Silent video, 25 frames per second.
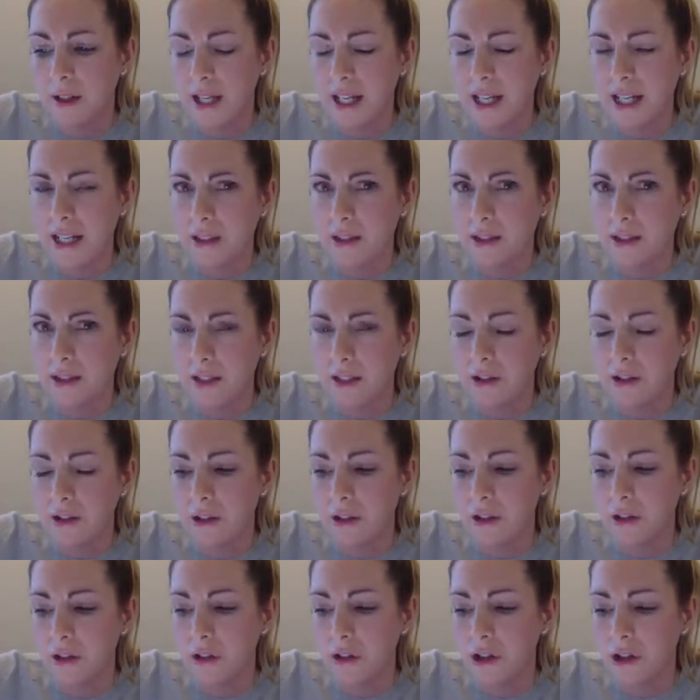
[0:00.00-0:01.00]
Is that
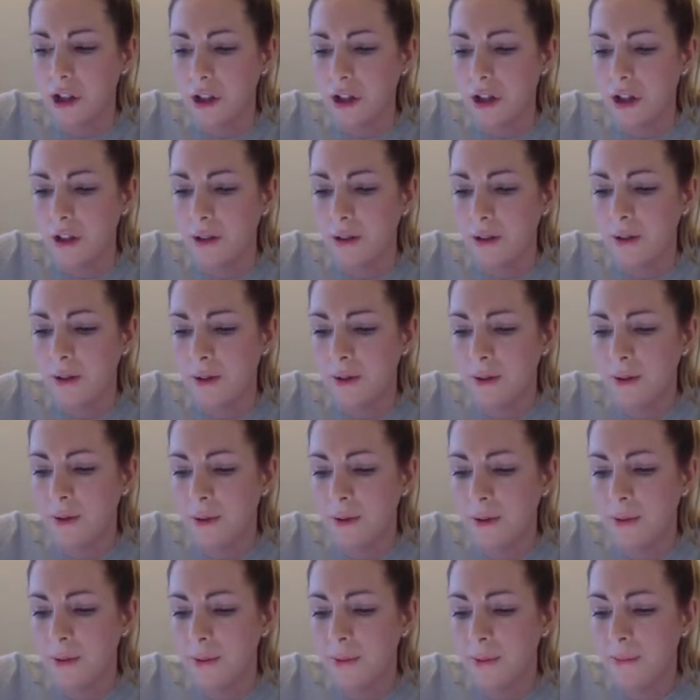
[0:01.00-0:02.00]
understood?"
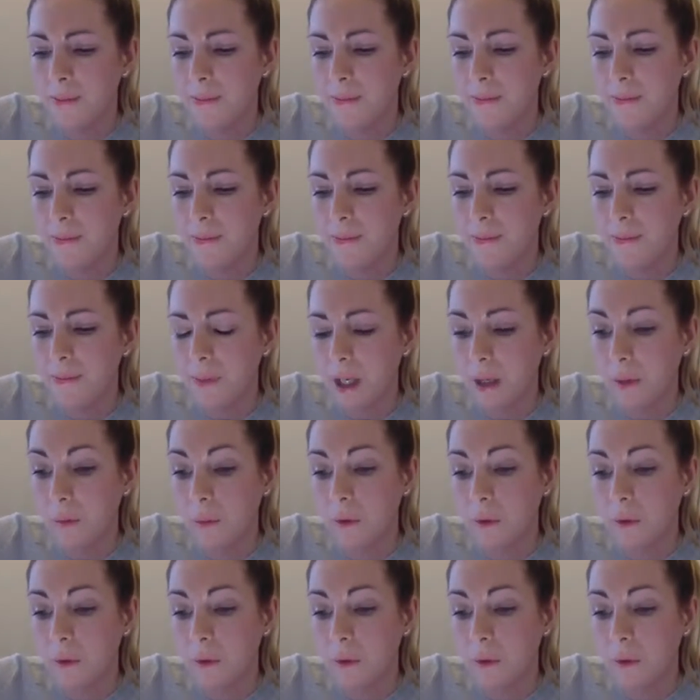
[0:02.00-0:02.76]
I